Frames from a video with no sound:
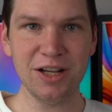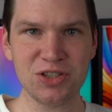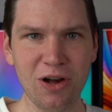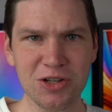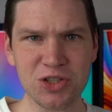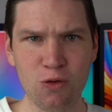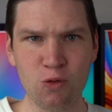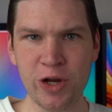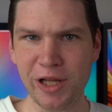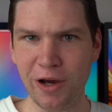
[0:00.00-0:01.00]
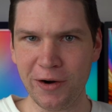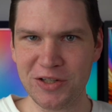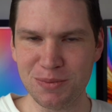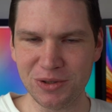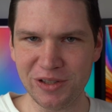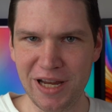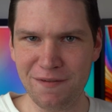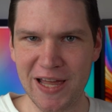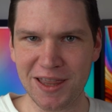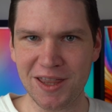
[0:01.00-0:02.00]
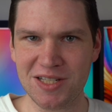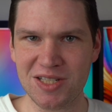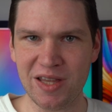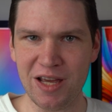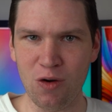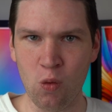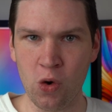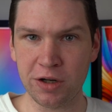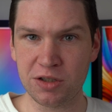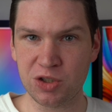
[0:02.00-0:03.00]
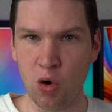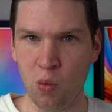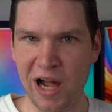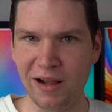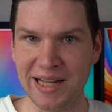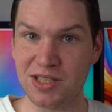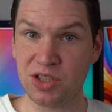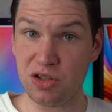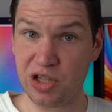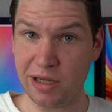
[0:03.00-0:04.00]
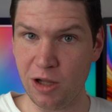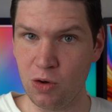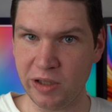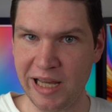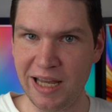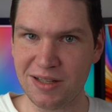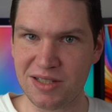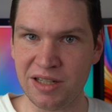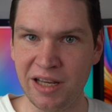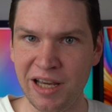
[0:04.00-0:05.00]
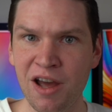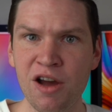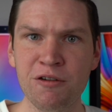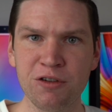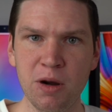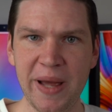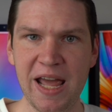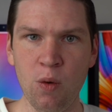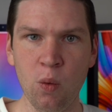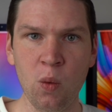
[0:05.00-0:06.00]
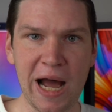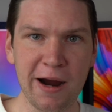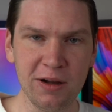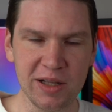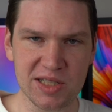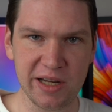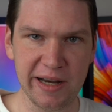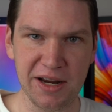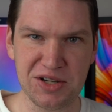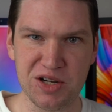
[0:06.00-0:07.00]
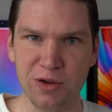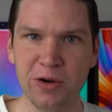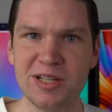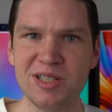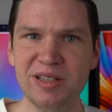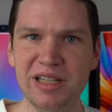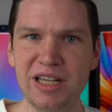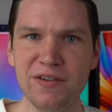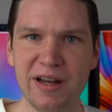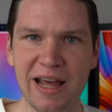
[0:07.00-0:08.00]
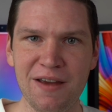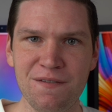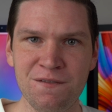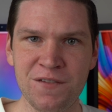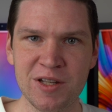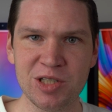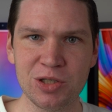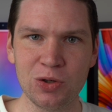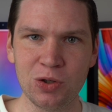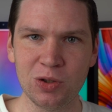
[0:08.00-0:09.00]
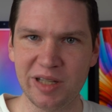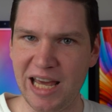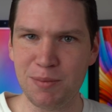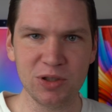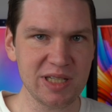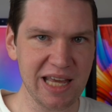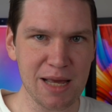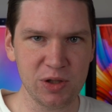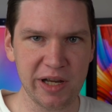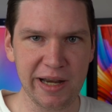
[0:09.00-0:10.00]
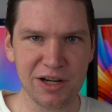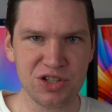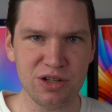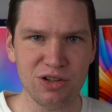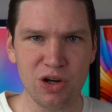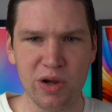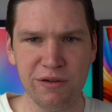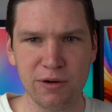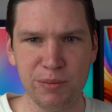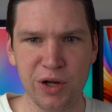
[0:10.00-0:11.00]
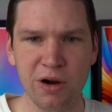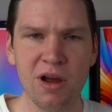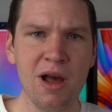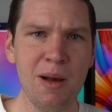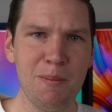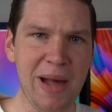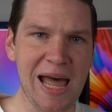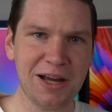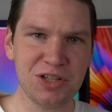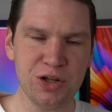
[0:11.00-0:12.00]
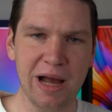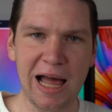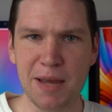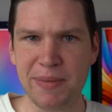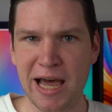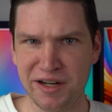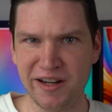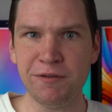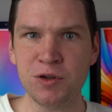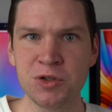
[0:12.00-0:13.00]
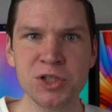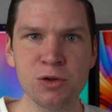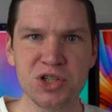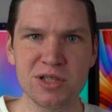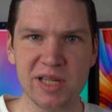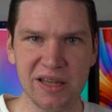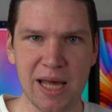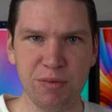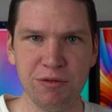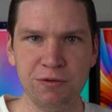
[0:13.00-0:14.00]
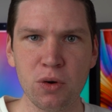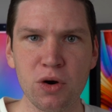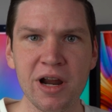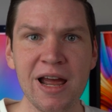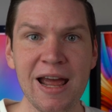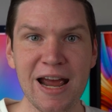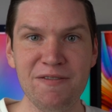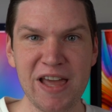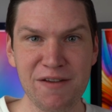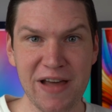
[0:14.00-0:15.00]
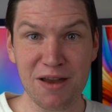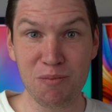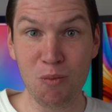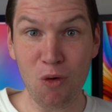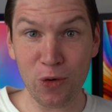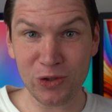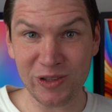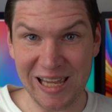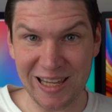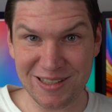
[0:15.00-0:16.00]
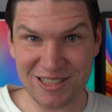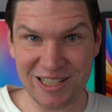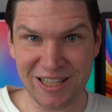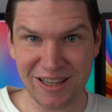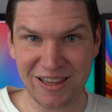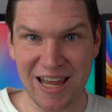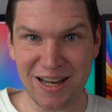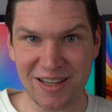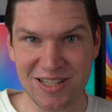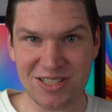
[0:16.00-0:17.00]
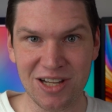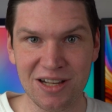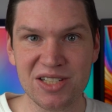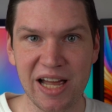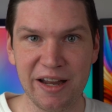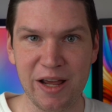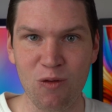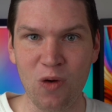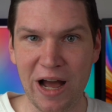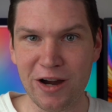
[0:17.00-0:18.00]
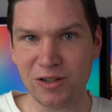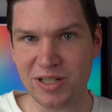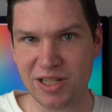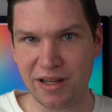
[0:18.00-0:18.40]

It's also really hard to believe that this thing works so well at such a low latency from a wireless connection. There isn't even a physical cable to cable connection going from your Mac to your iPad, and I've used solutions like that before, and they've had more latency than this does on a wireless